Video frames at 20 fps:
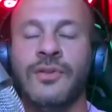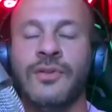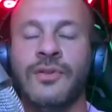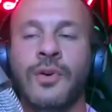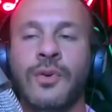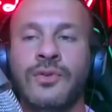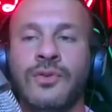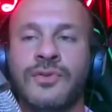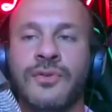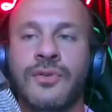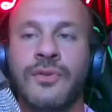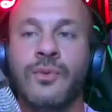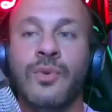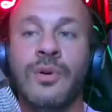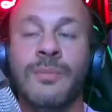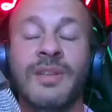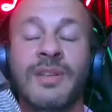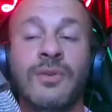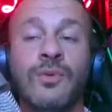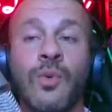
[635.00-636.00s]
Those are the
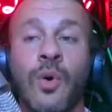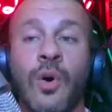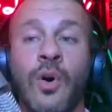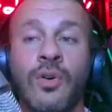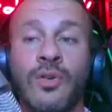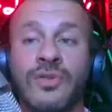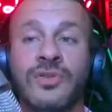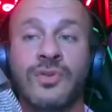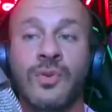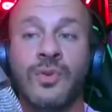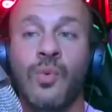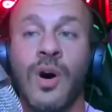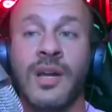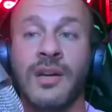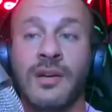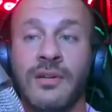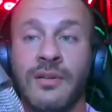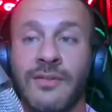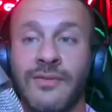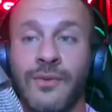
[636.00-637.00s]
women you also want
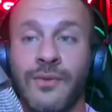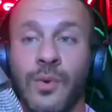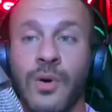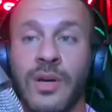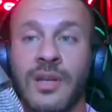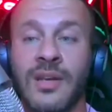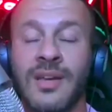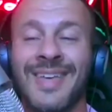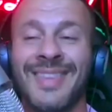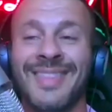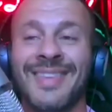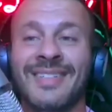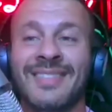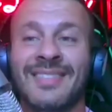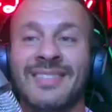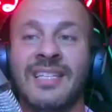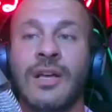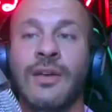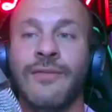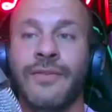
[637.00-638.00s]
to avoid the
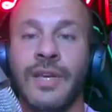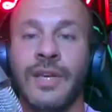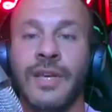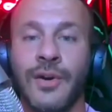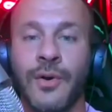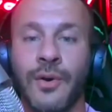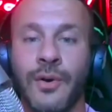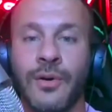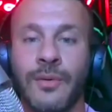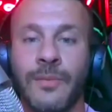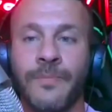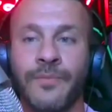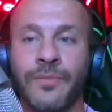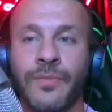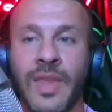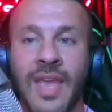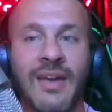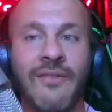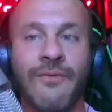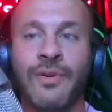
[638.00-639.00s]
selfie girl.
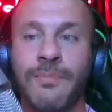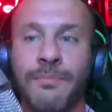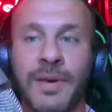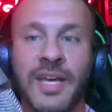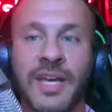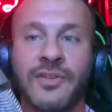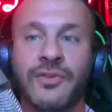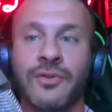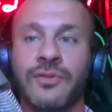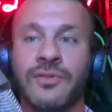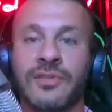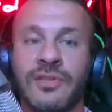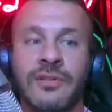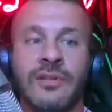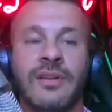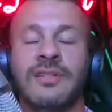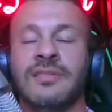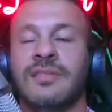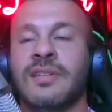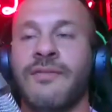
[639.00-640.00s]
Every picture is,
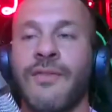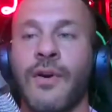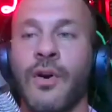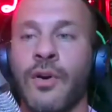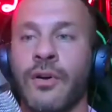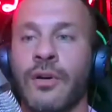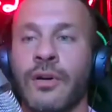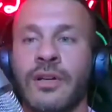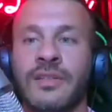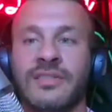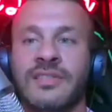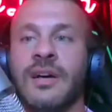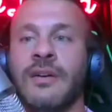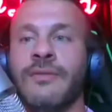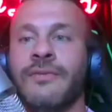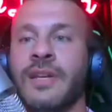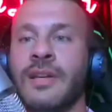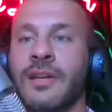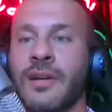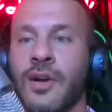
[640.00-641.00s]
is of her, a
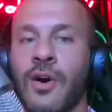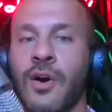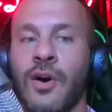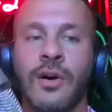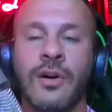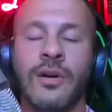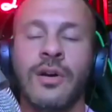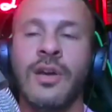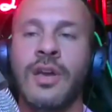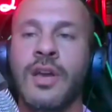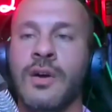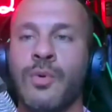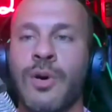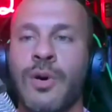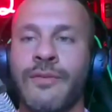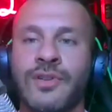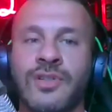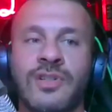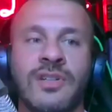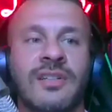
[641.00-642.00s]
selfie in a car,
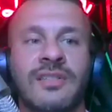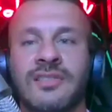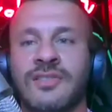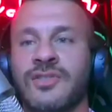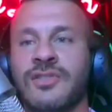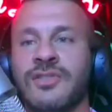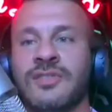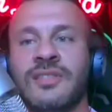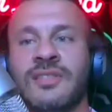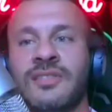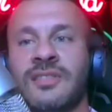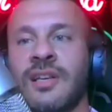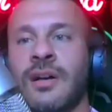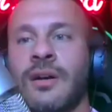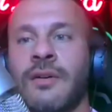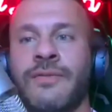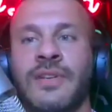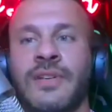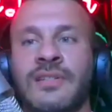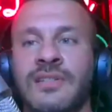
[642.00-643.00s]
wherever she is, it's just a
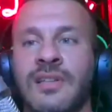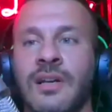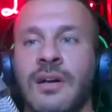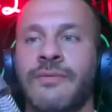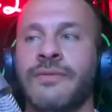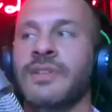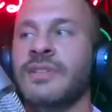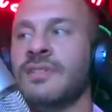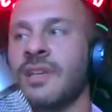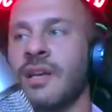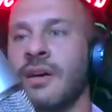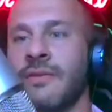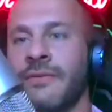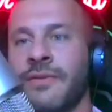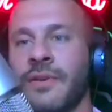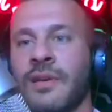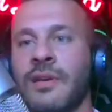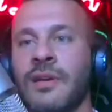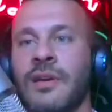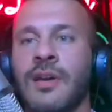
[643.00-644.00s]
selfie, selfie,
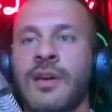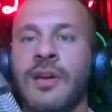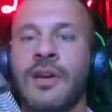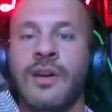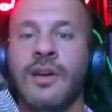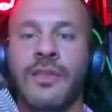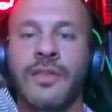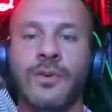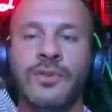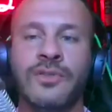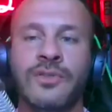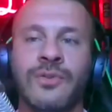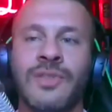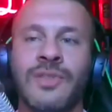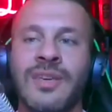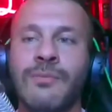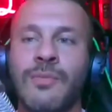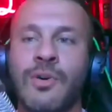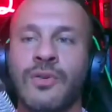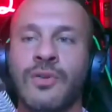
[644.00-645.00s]
selfie. Those are
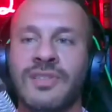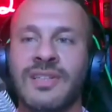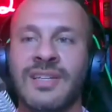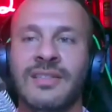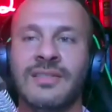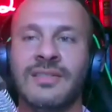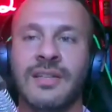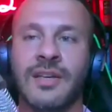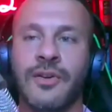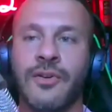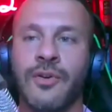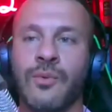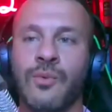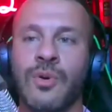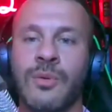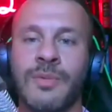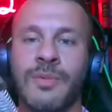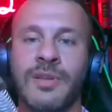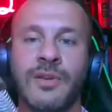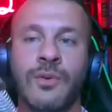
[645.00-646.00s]
the most insecure
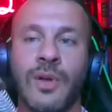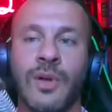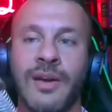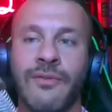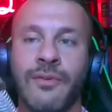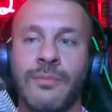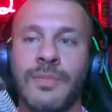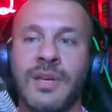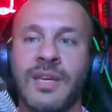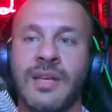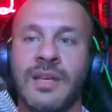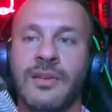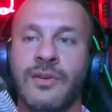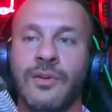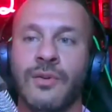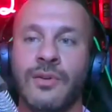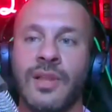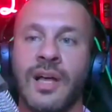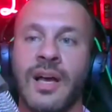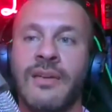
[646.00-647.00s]
women you'll ever meet in
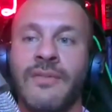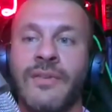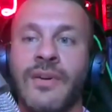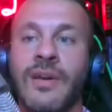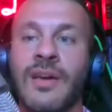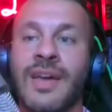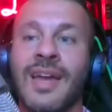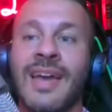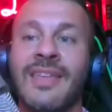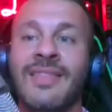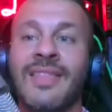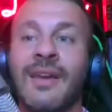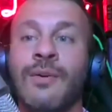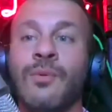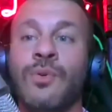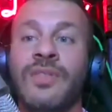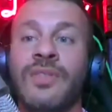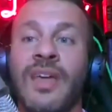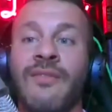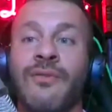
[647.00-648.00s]
your life, and they
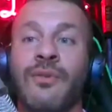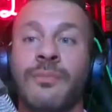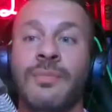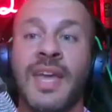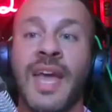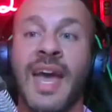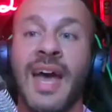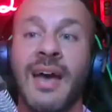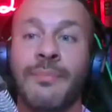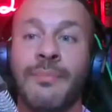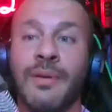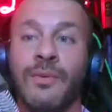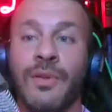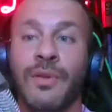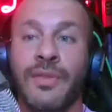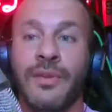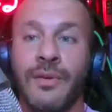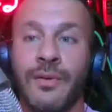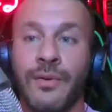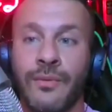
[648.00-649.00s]
will never be happy
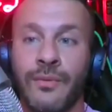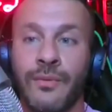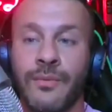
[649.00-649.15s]
with you.